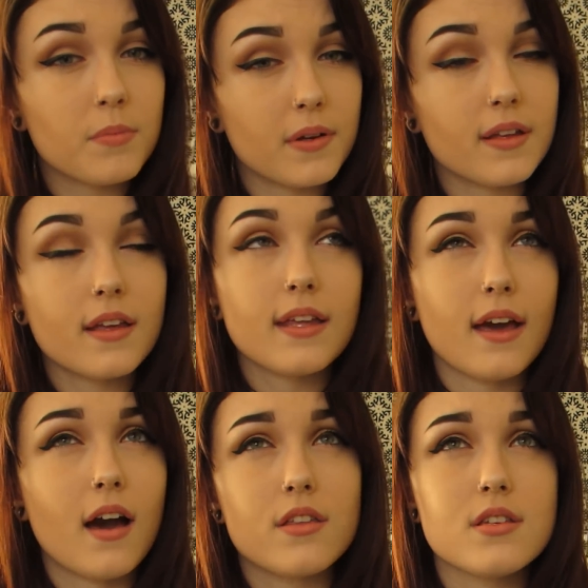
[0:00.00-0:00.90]
But
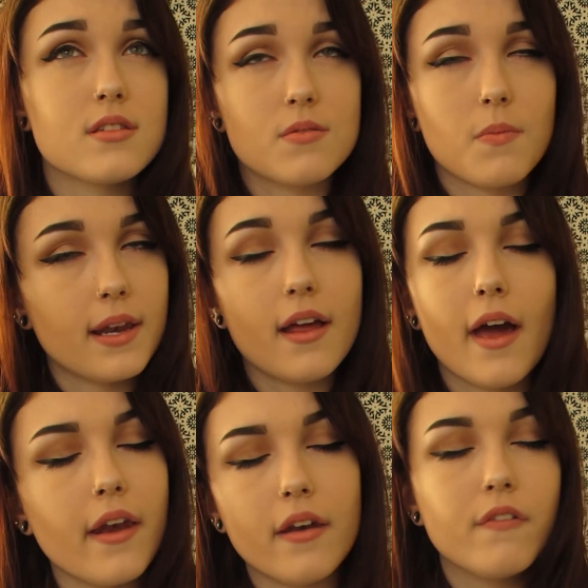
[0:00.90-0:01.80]
yeah, I just went
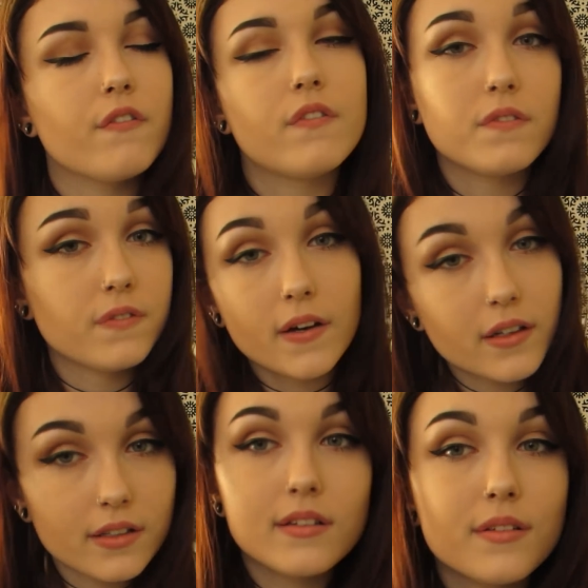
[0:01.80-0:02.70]
and
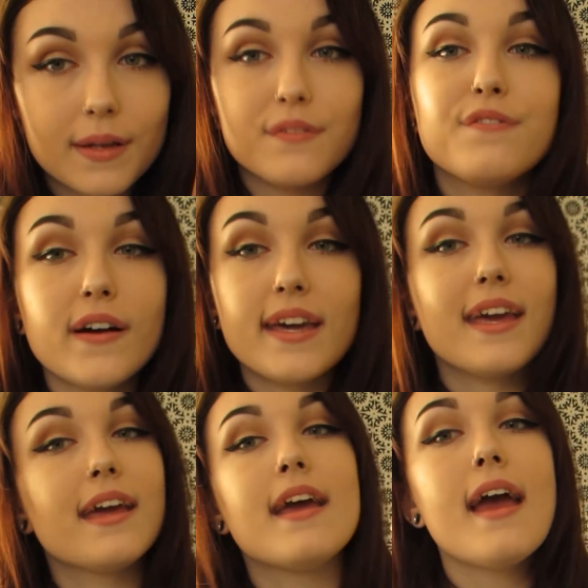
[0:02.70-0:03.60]
fuck
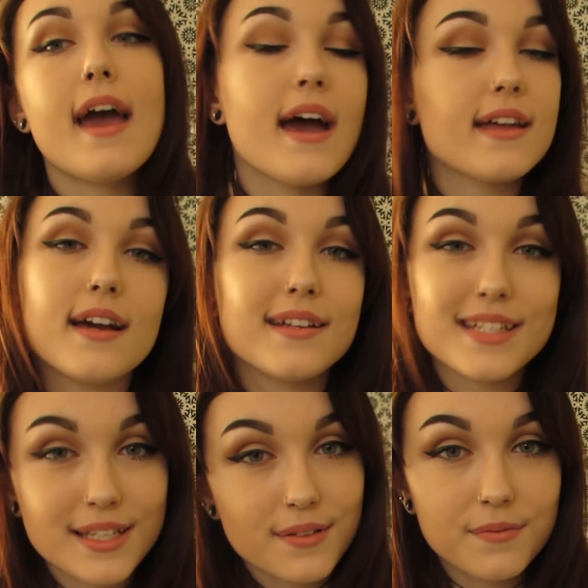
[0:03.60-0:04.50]
it, and I
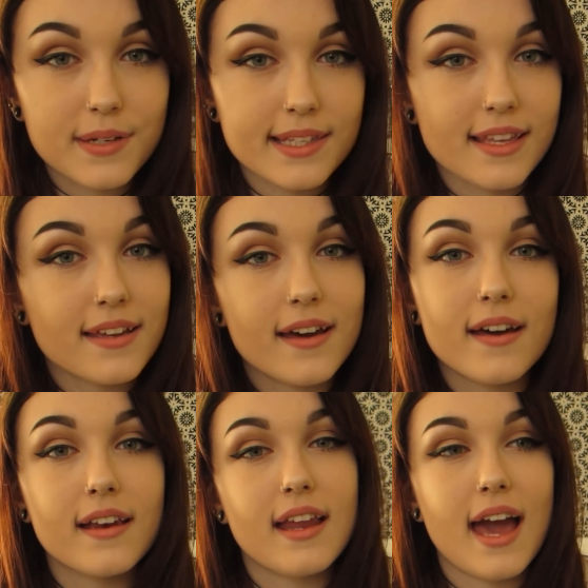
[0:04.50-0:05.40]
did it with a
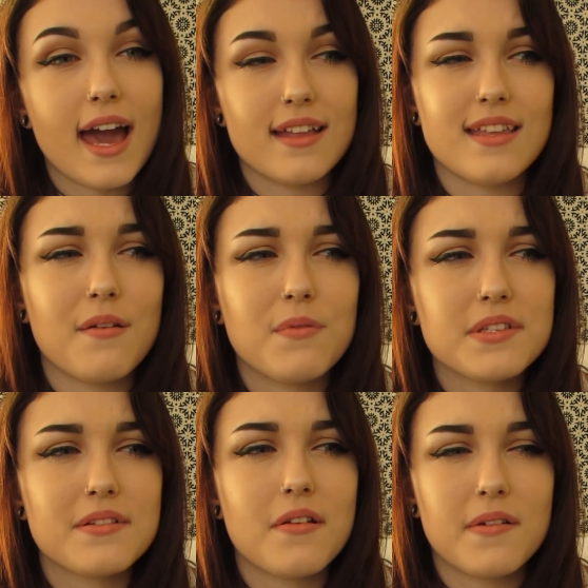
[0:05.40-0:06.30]
gun, and it
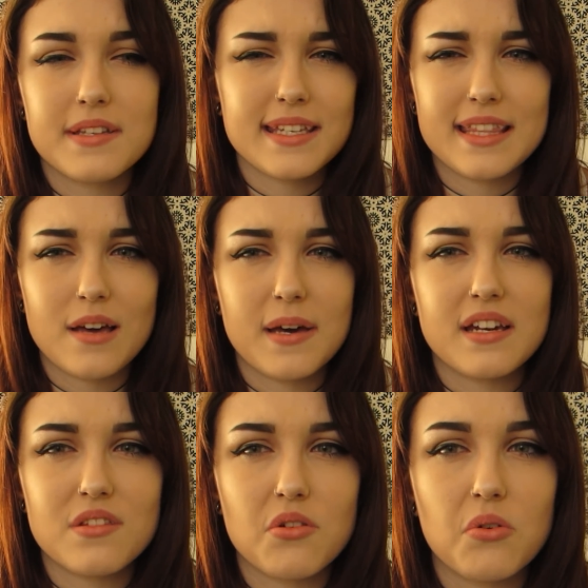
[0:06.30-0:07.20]
wasn't honestly that bad
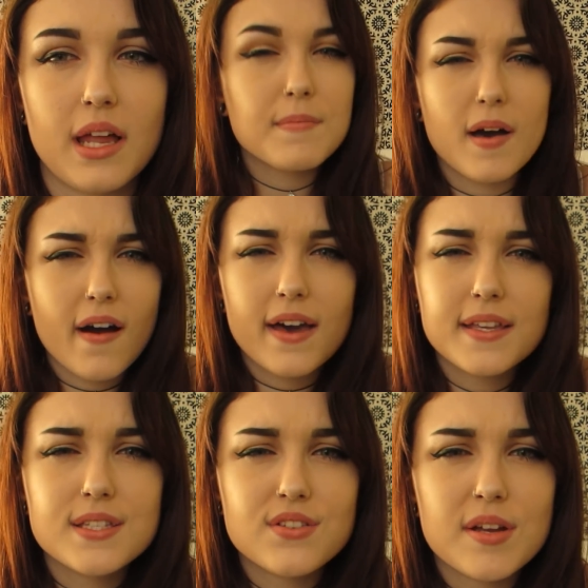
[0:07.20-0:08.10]
at all. Like, my
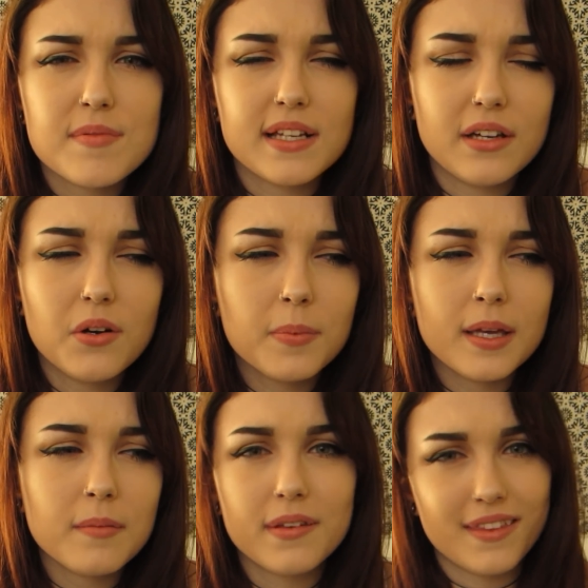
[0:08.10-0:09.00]
eyes streamed a little
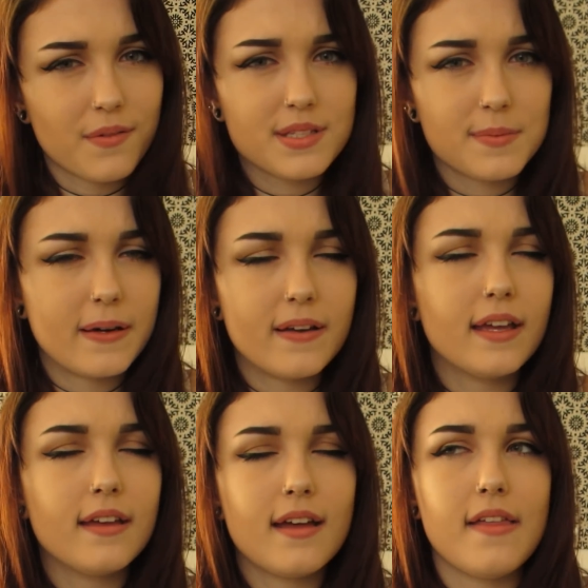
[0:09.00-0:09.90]
bit, but that was about
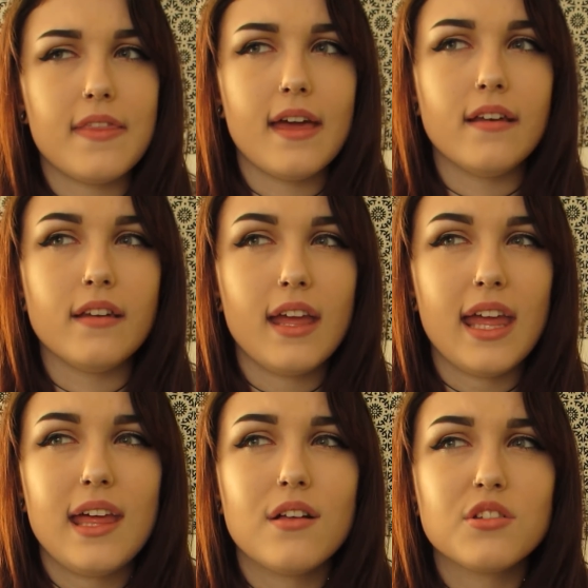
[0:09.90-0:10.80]
it, and then it
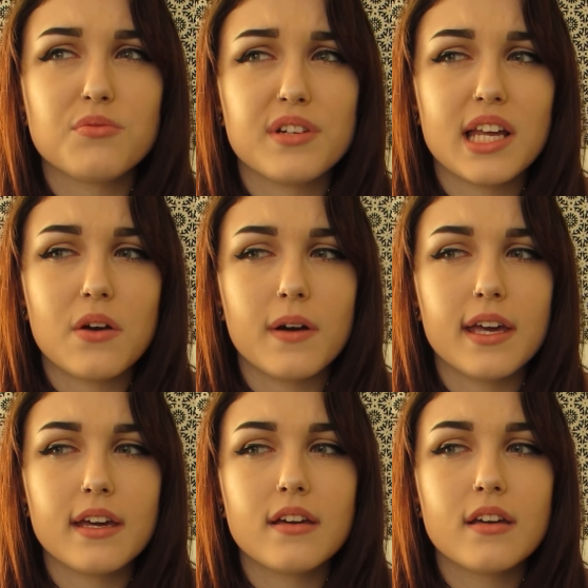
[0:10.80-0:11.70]
healed really
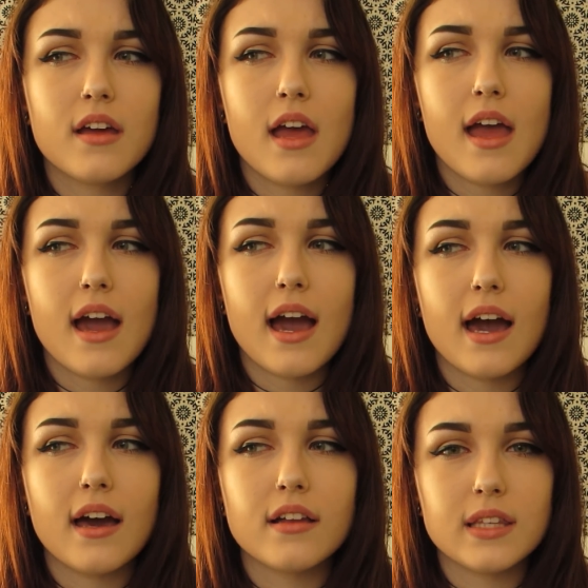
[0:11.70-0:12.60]
quick,
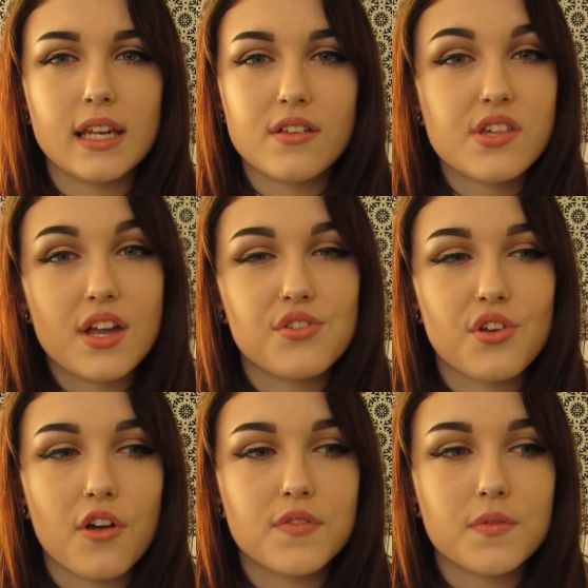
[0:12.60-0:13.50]
and then I changed it
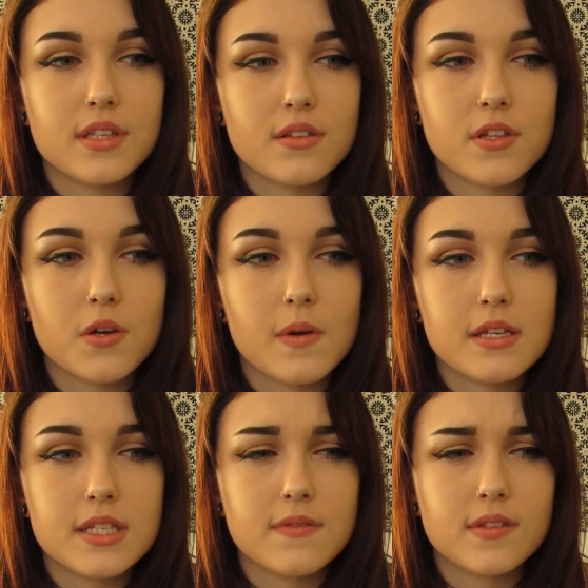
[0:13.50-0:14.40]
over within 2
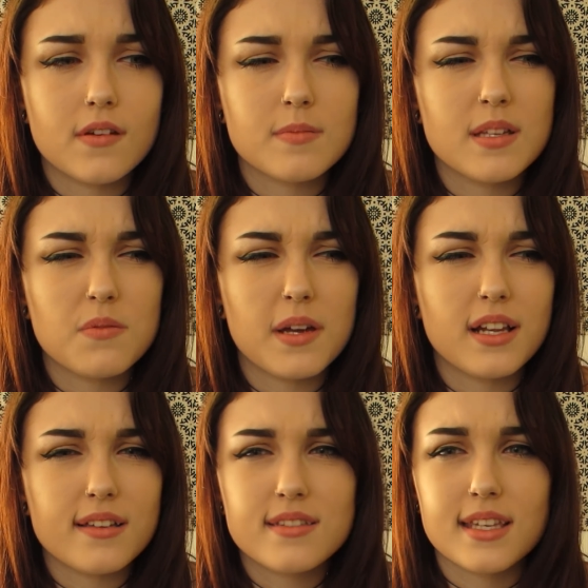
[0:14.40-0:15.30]
weeks, even though I was meant to wait
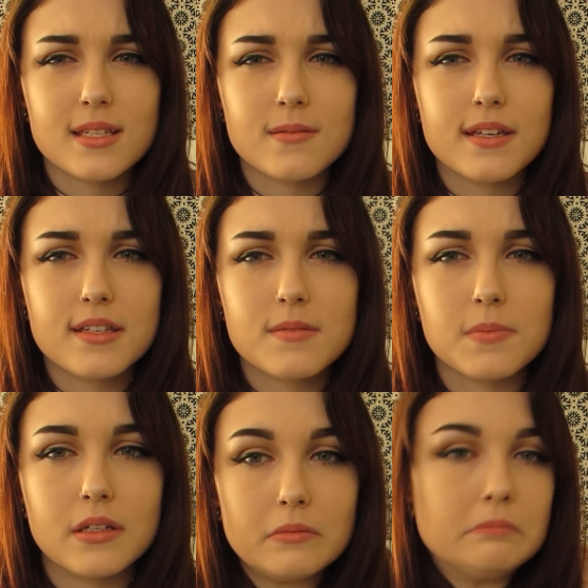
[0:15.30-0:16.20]
like 6 weeks.
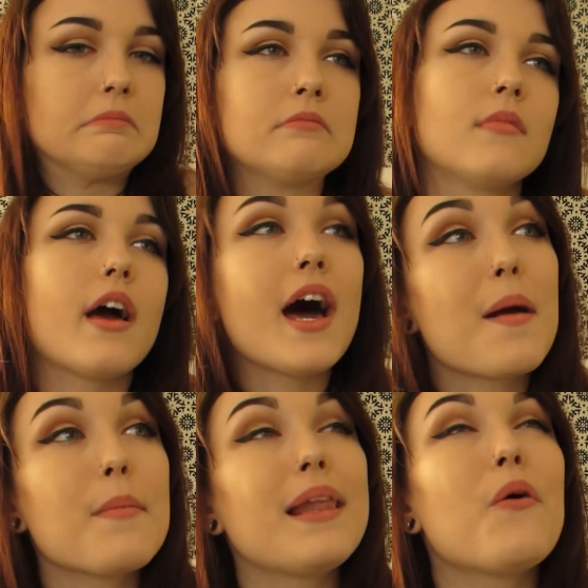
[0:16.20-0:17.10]
But
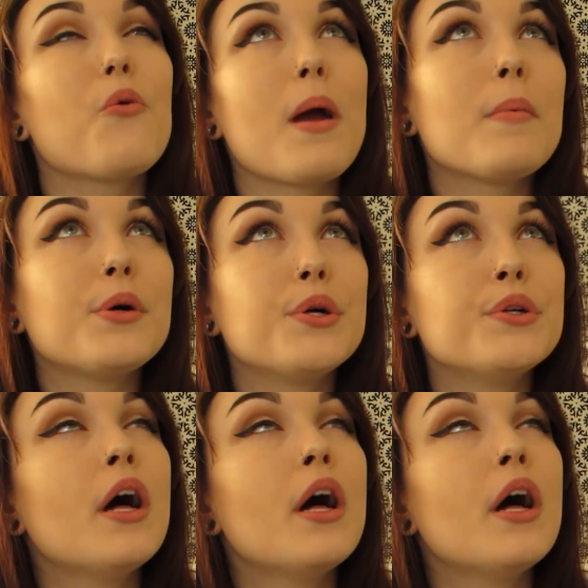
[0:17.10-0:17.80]
I'm a little rebel.